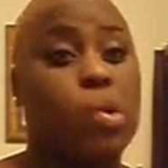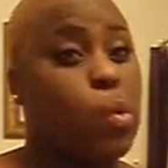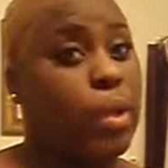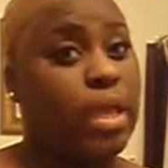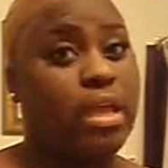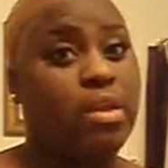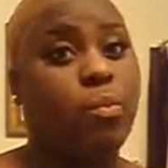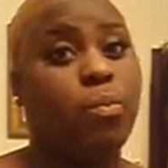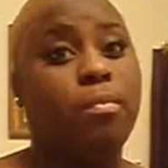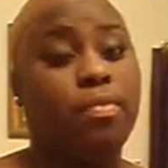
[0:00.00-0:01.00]
sew
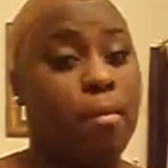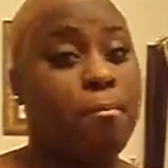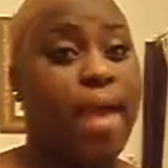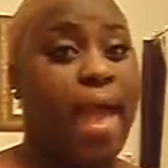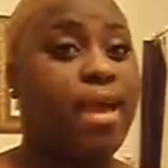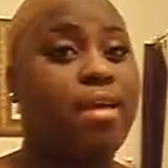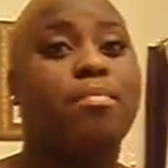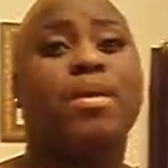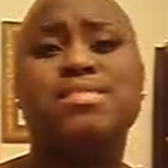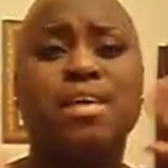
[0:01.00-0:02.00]
in the
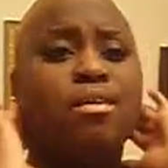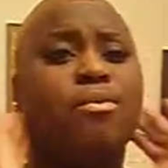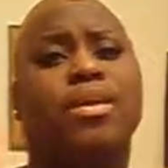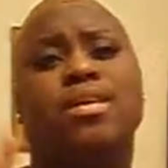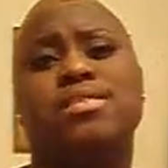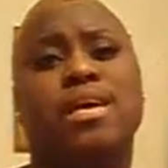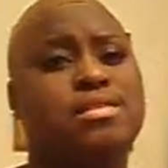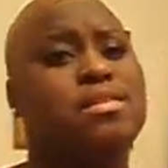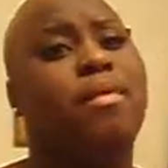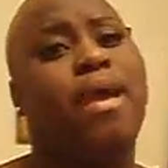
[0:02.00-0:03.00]
back because I don't want to
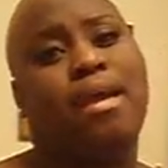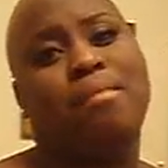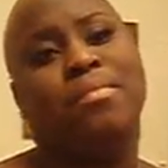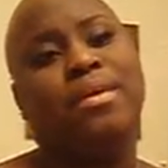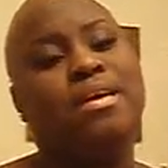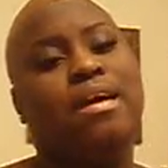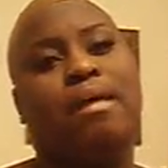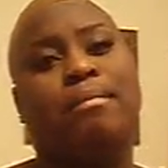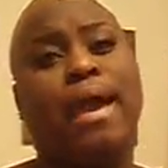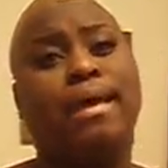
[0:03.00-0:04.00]
attach the back. I'm,
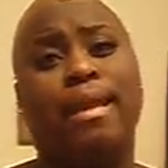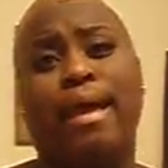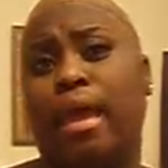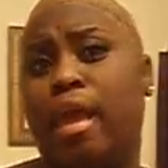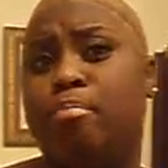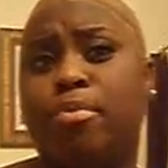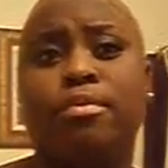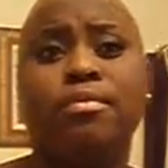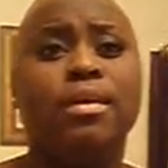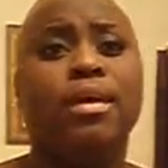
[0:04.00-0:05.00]
I'm kind of like
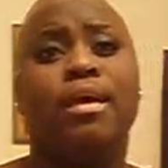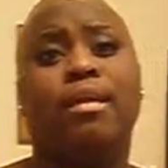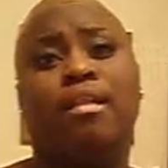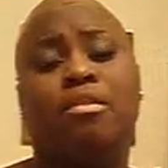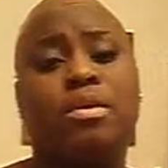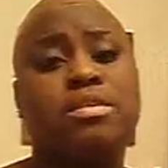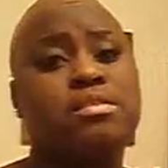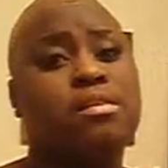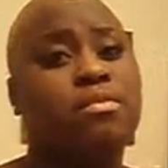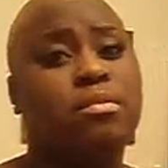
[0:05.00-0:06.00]
April and all the
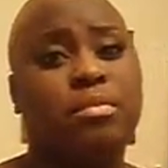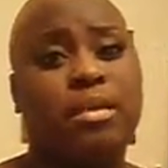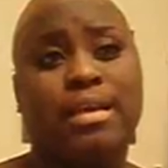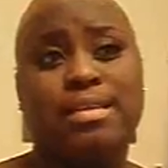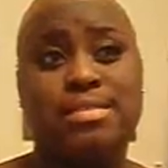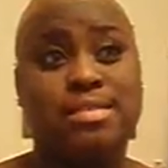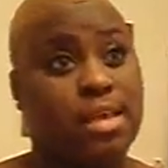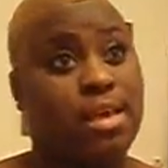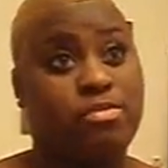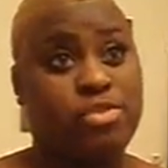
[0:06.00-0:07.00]
rest of them. You get
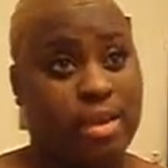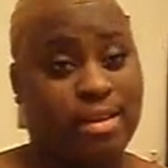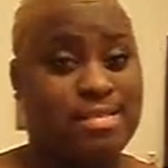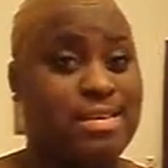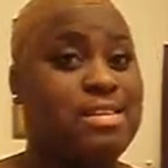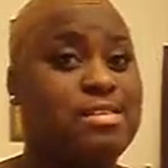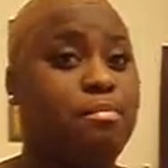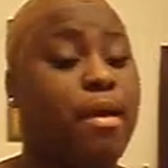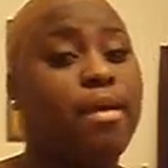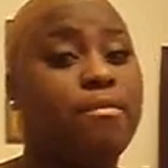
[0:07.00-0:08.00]
sick of trying to attach
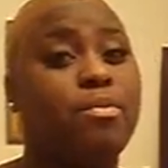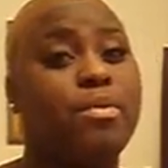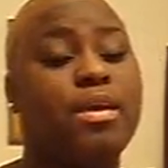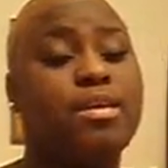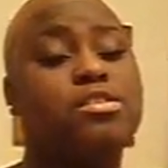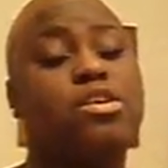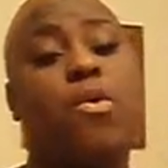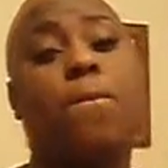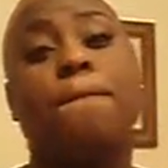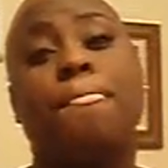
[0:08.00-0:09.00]
the back of the wig.
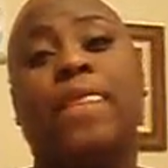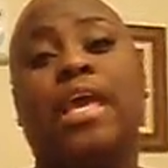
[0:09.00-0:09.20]
So